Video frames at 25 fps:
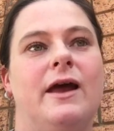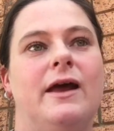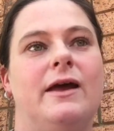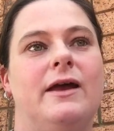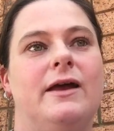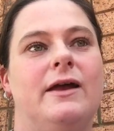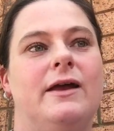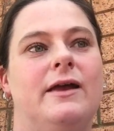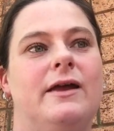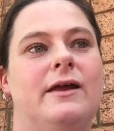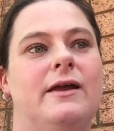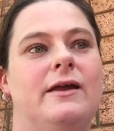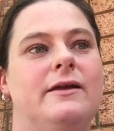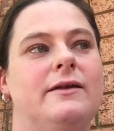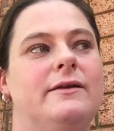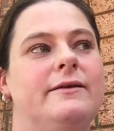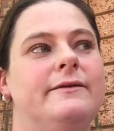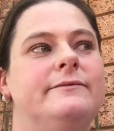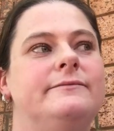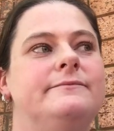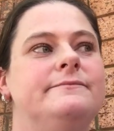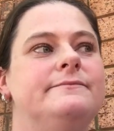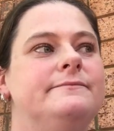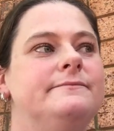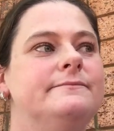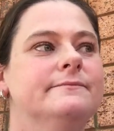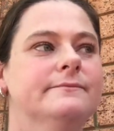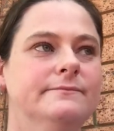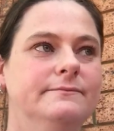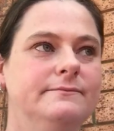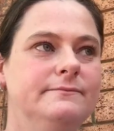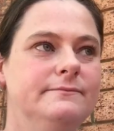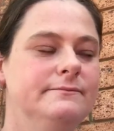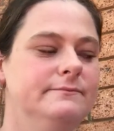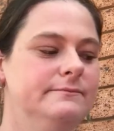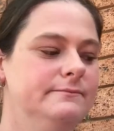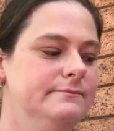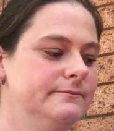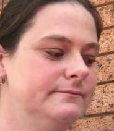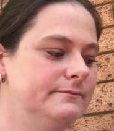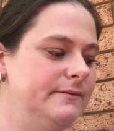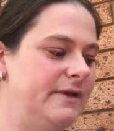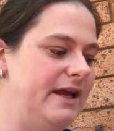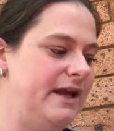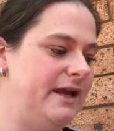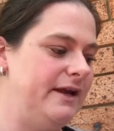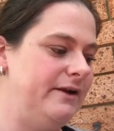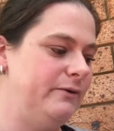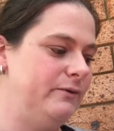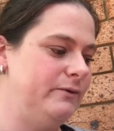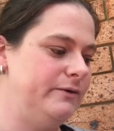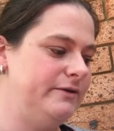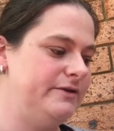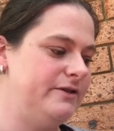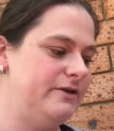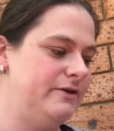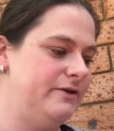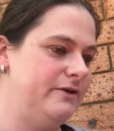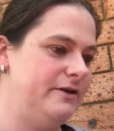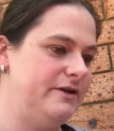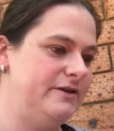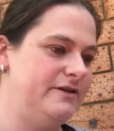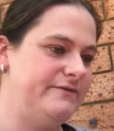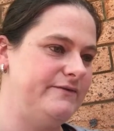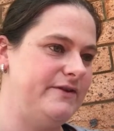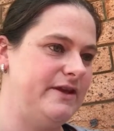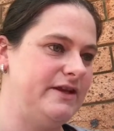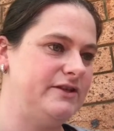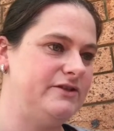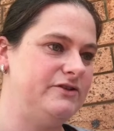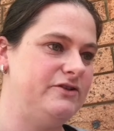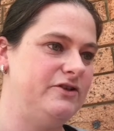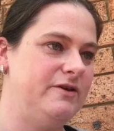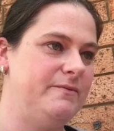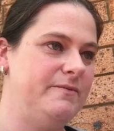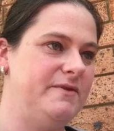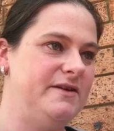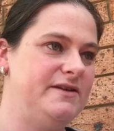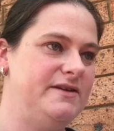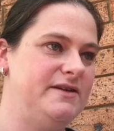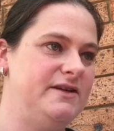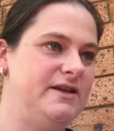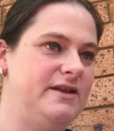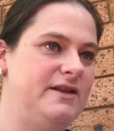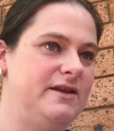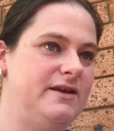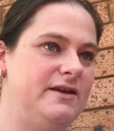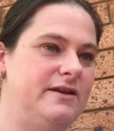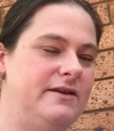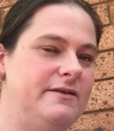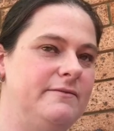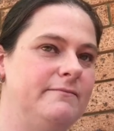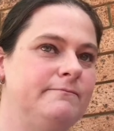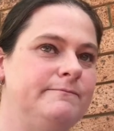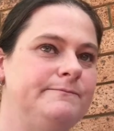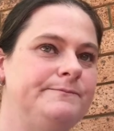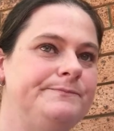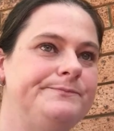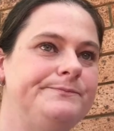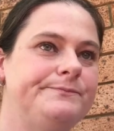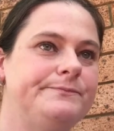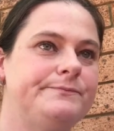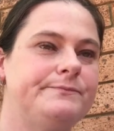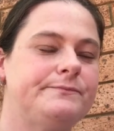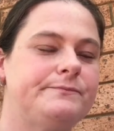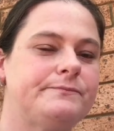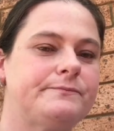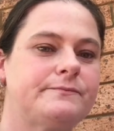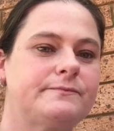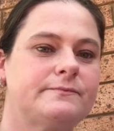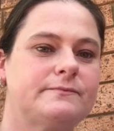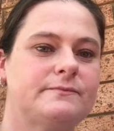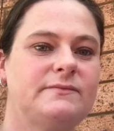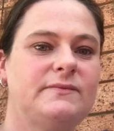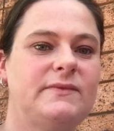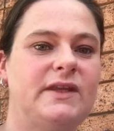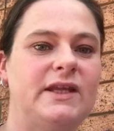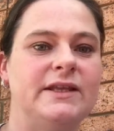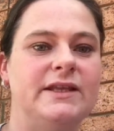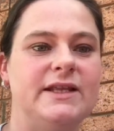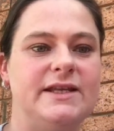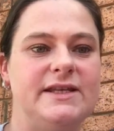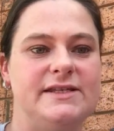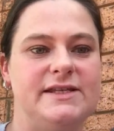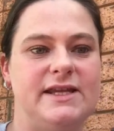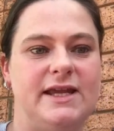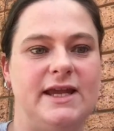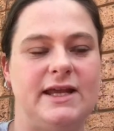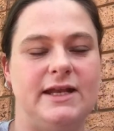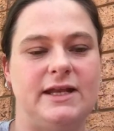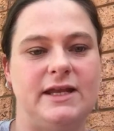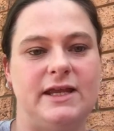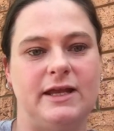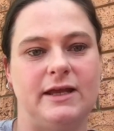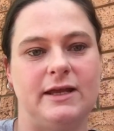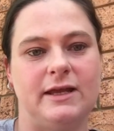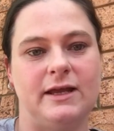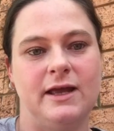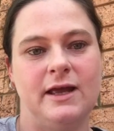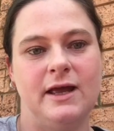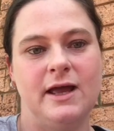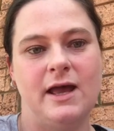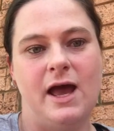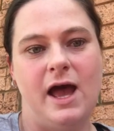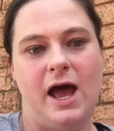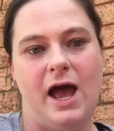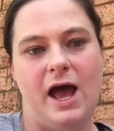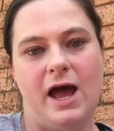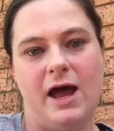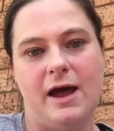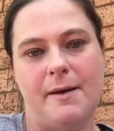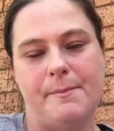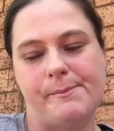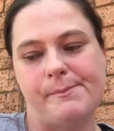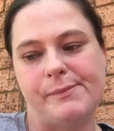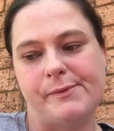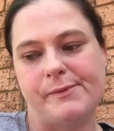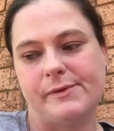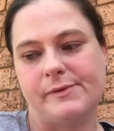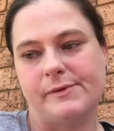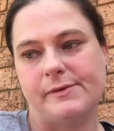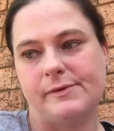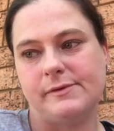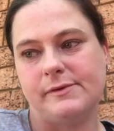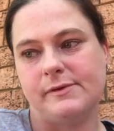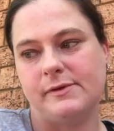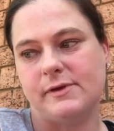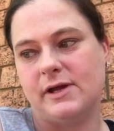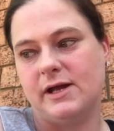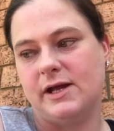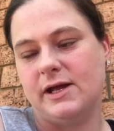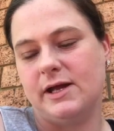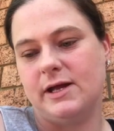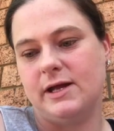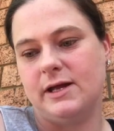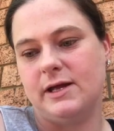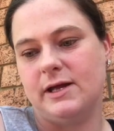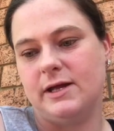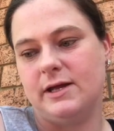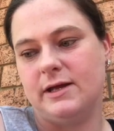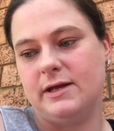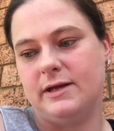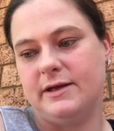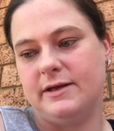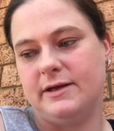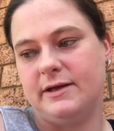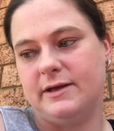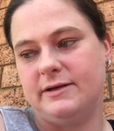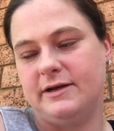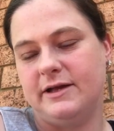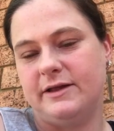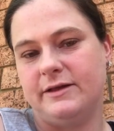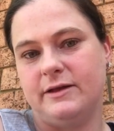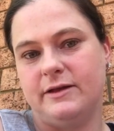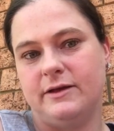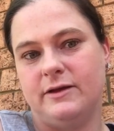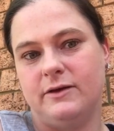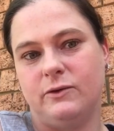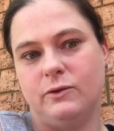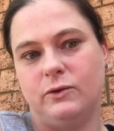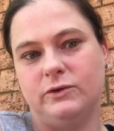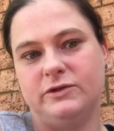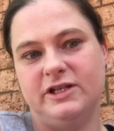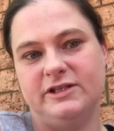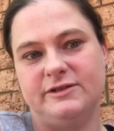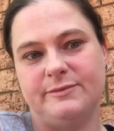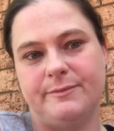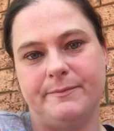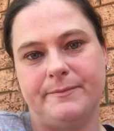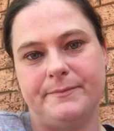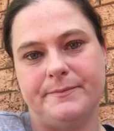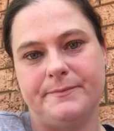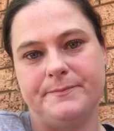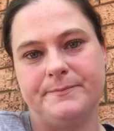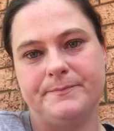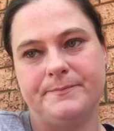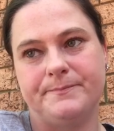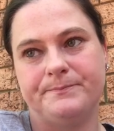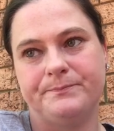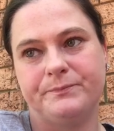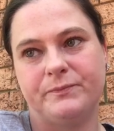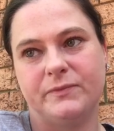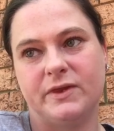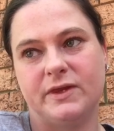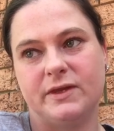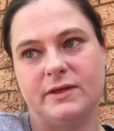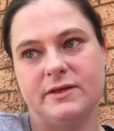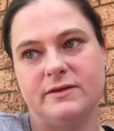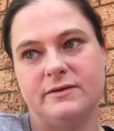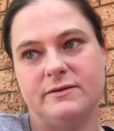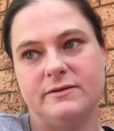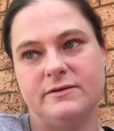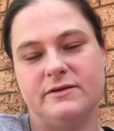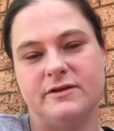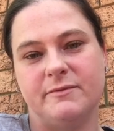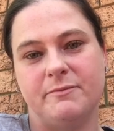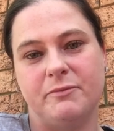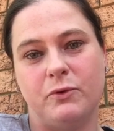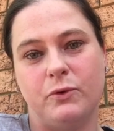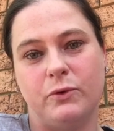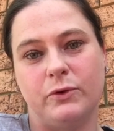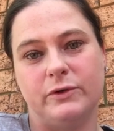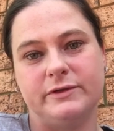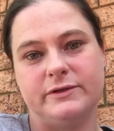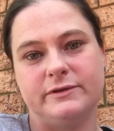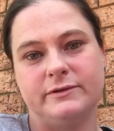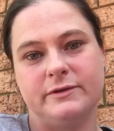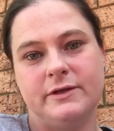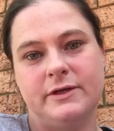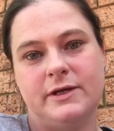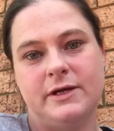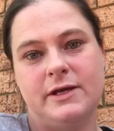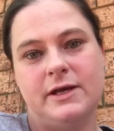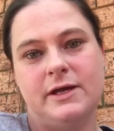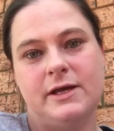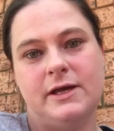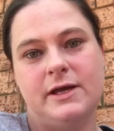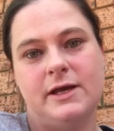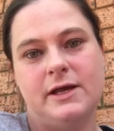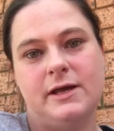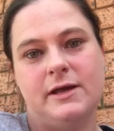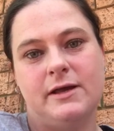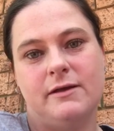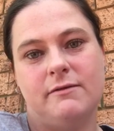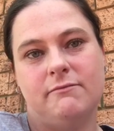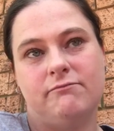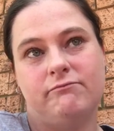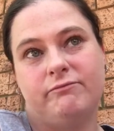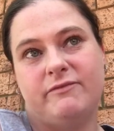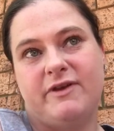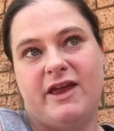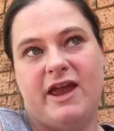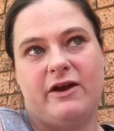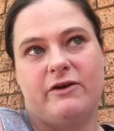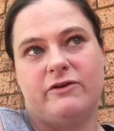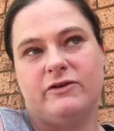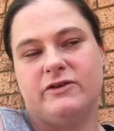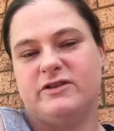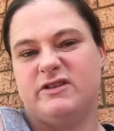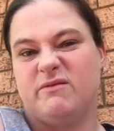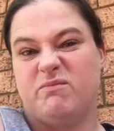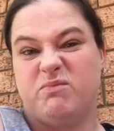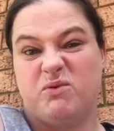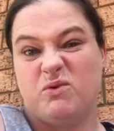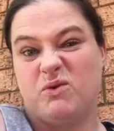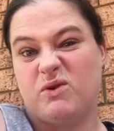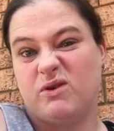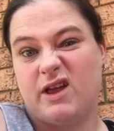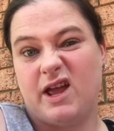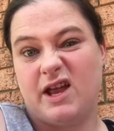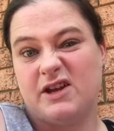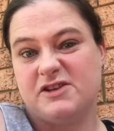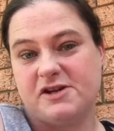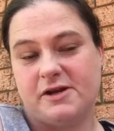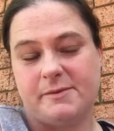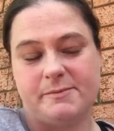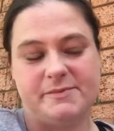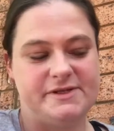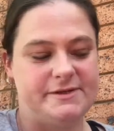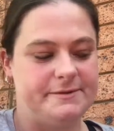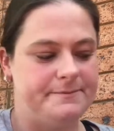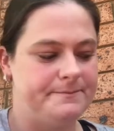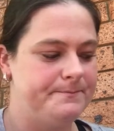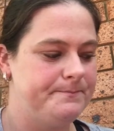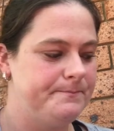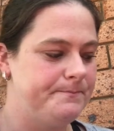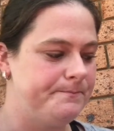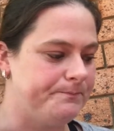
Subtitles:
And also as of next term, they're starting up another autism support, carers support catch-ups.